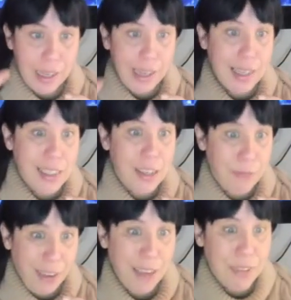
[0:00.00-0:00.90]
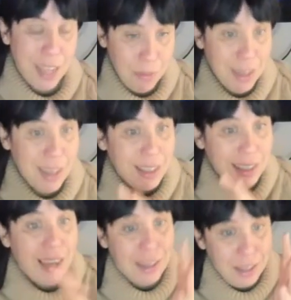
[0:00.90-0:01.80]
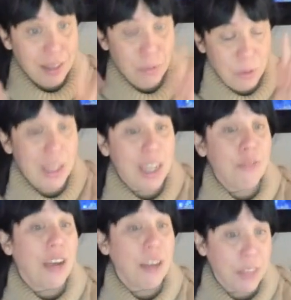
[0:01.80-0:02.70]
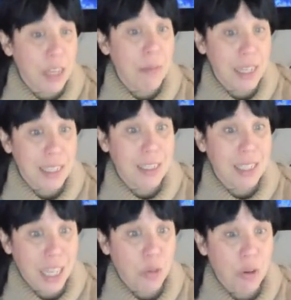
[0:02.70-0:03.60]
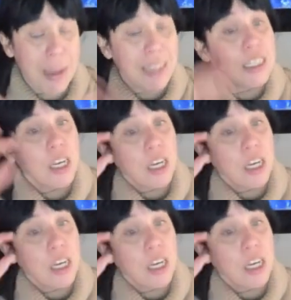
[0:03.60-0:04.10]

let's say 5-10 minutes. In 5-10 minutes increments,